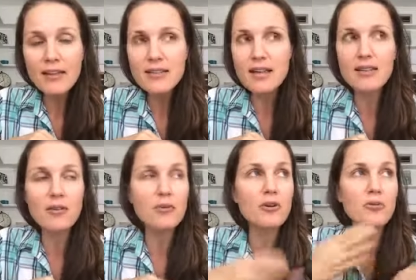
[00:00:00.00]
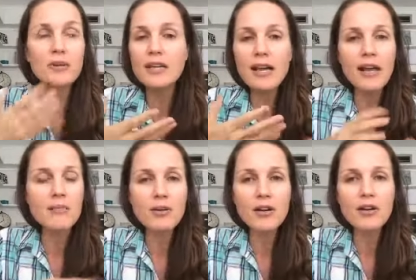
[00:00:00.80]
I think we're grilling
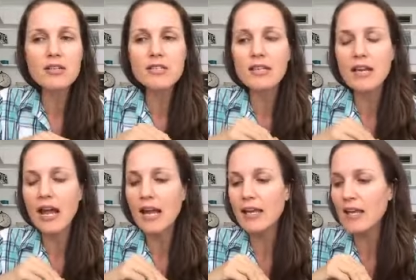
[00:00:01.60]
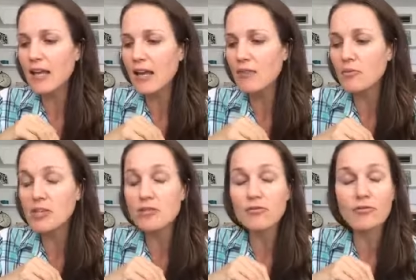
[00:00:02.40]
hamburgers and hanging in. We
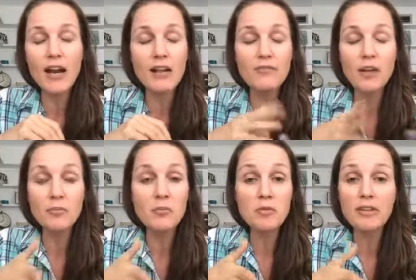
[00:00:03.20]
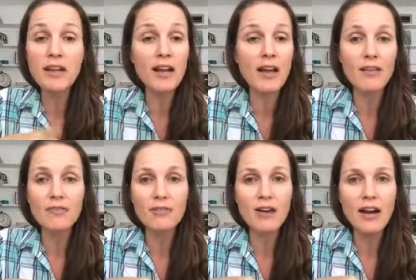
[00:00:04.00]
do Friday family movie night
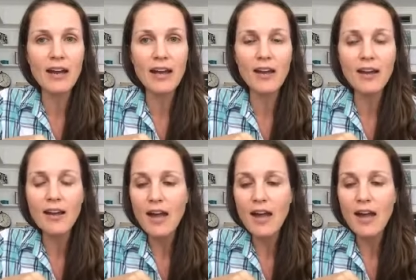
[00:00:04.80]
every Friday.